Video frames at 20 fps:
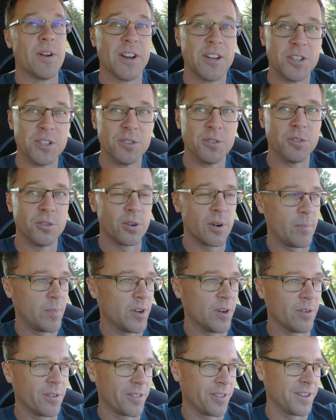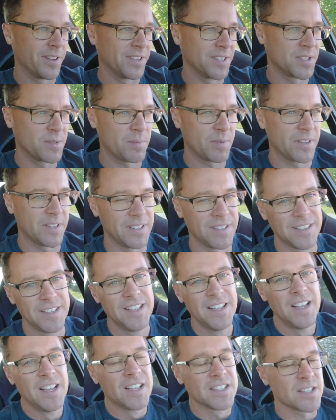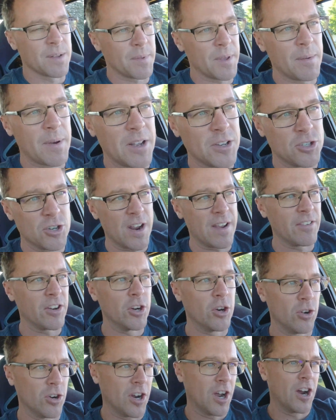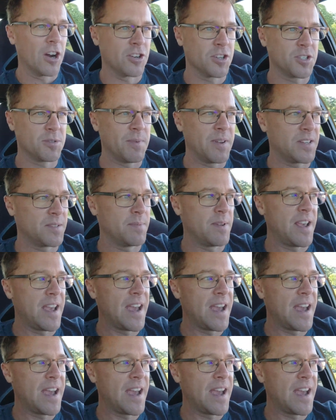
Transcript: want to do grippier things, but something about driving an old car just makes me